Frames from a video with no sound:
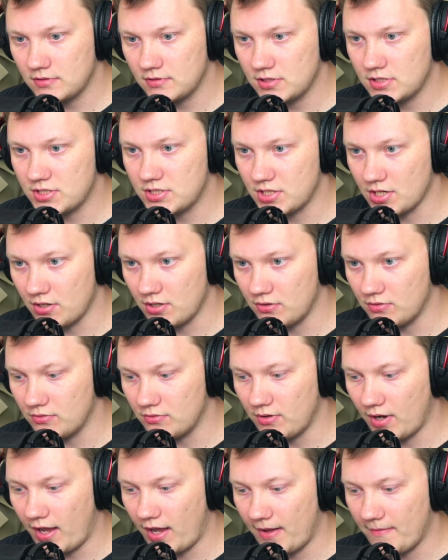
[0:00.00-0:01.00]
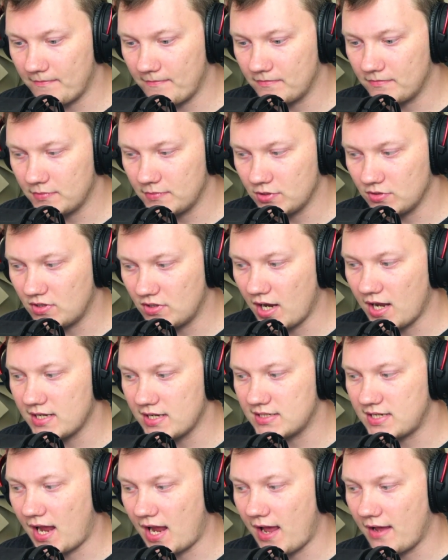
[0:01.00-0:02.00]
so you
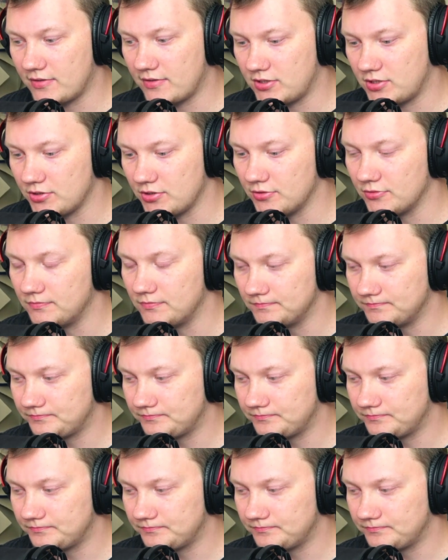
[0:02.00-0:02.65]
guys have to